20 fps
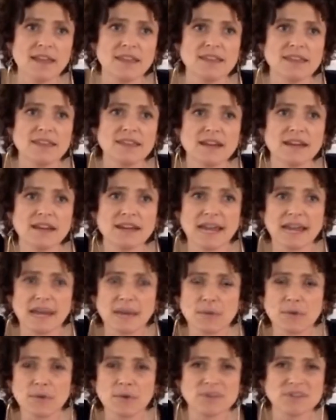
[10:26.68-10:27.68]
The
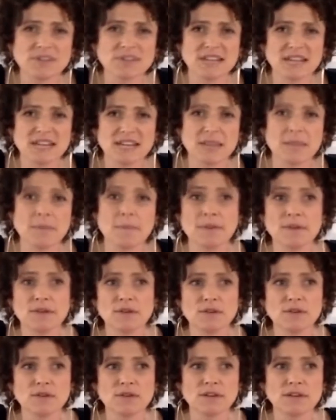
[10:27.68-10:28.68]
amber, which is kind of the
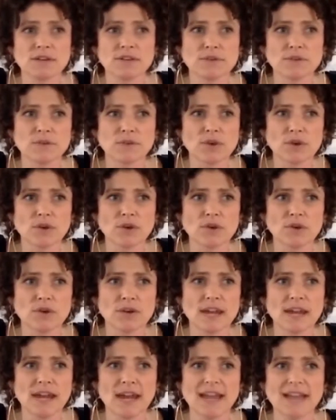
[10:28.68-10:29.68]
middle of the road,
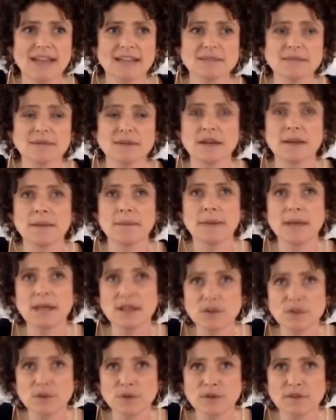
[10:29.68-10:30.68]
has
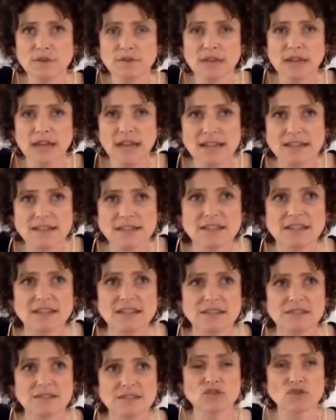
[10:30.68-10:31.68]

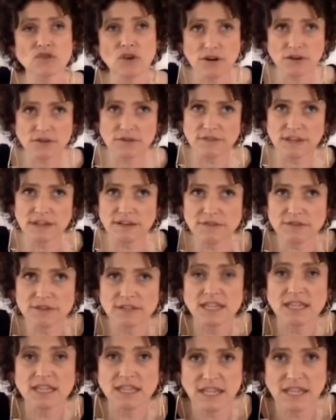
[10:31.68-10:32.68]
a stronger flavor
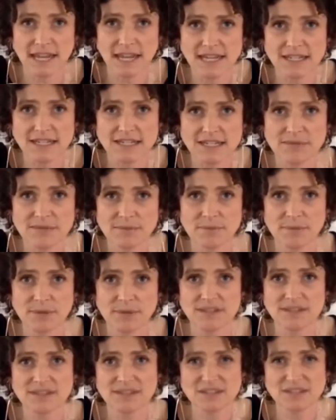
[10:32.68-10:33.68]
than the light,
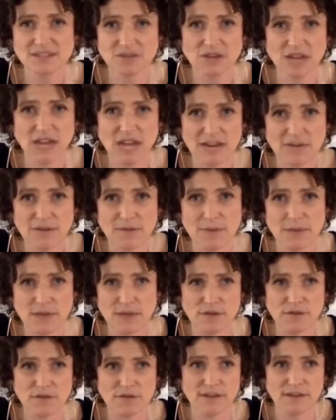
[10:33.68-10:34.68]
but still kind of a
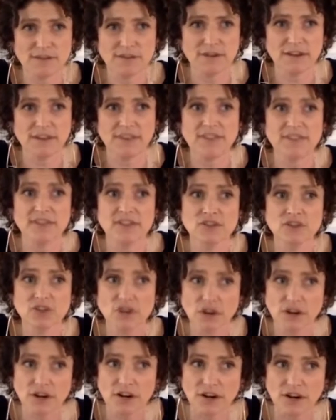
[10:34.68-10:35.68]
mellow flavor. And then the
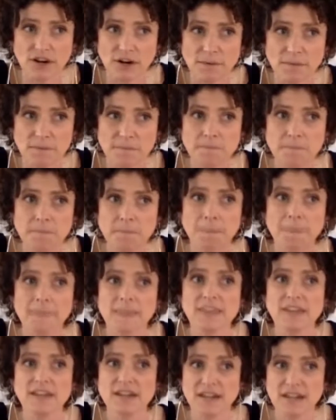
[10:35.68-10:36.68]
darker
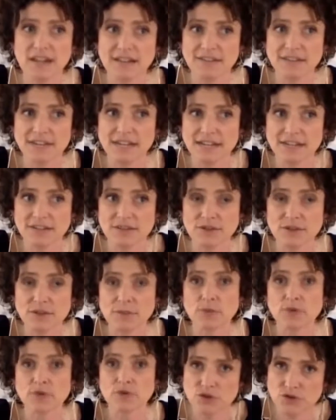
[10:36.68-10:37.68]
the agave nectar, the
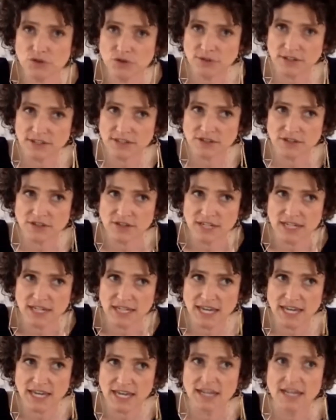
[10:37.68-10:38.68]
more nutrients you're going to
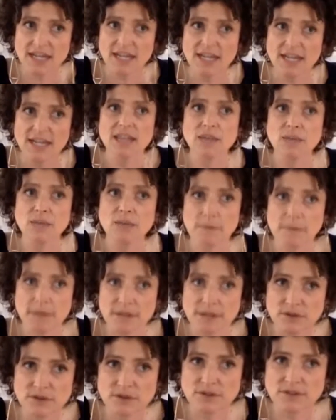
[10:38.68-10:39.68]
get, the more
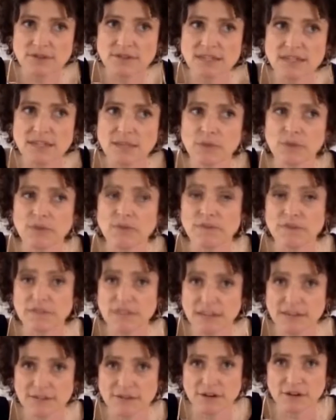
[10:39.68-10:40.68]
minerals, and the more
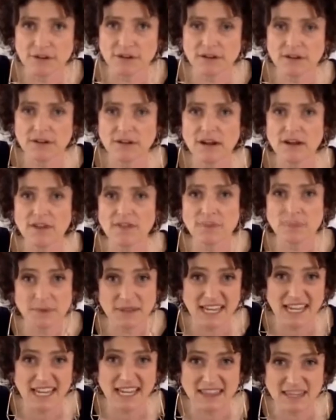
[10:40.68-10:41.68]
flavor of the
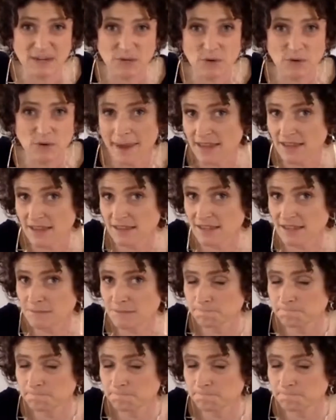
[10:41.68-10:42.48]
plant that remains.